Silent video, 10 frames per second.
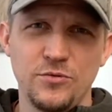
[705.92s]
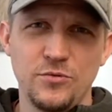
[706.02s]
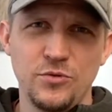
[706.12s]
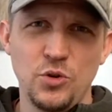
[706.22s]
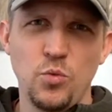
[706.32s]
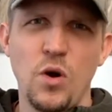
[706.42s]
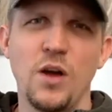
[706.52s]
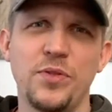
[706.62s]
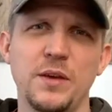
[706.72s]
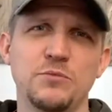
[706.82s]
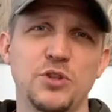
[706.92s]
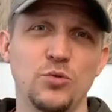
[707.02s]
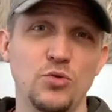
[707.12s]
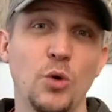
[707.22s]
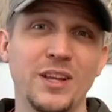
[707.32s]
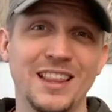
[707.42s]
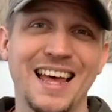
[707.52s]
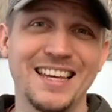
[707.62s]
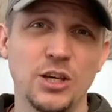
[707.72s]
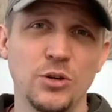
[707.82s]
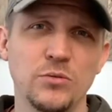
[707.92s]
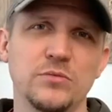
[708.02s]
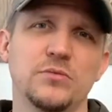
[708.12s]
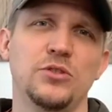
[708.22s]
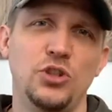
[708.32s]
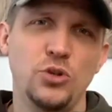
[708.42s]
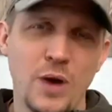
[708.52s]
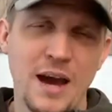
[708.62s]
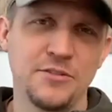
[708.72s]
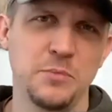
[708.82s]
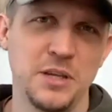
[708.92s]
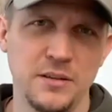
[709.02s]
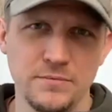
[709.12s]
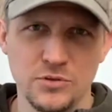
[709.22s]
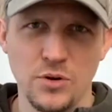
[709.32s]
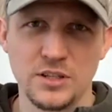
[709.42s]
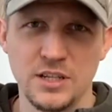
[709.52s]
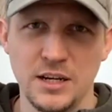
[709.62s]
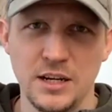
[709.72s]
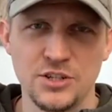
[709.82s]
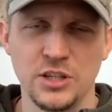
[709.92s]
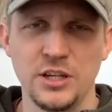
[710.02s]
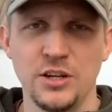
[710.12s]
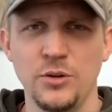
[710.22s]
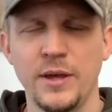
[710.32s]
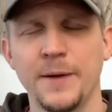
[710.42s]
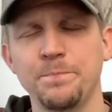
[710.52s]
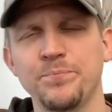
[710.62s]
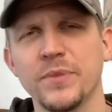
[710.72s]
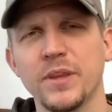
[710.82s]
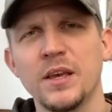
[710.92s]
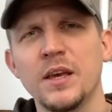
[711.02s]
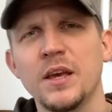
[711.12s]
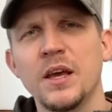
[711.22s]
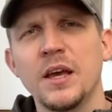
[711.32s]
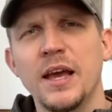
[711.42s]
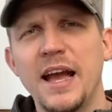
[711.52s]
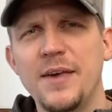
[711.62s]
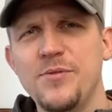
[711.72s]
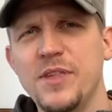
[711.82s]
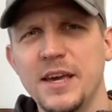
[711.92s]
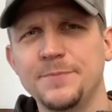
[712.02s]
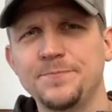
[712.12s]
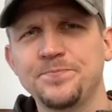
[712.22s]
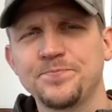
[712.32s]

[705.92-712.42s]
You want them to know and like you. You have to be trusting initially to do that. And then